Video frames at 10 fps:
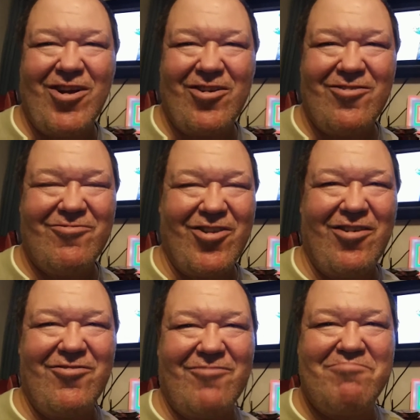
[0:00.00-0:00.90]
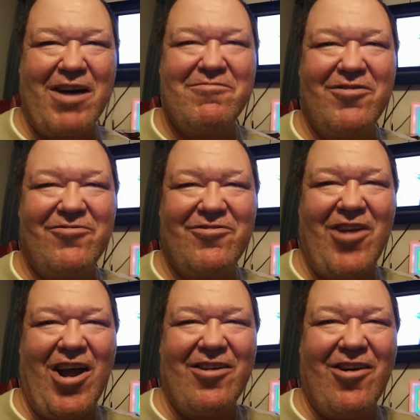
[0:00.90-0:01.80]
Like when they go to publish
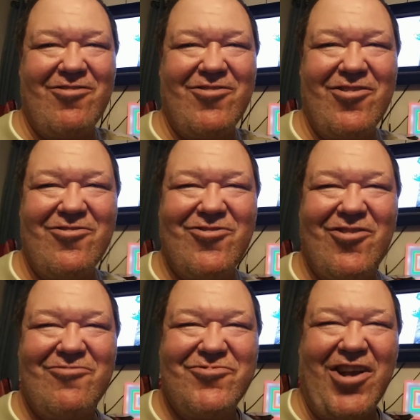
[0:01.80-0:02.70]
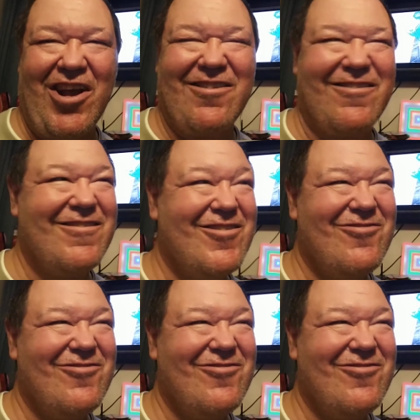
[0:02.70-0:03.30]
that on the YouTube channel.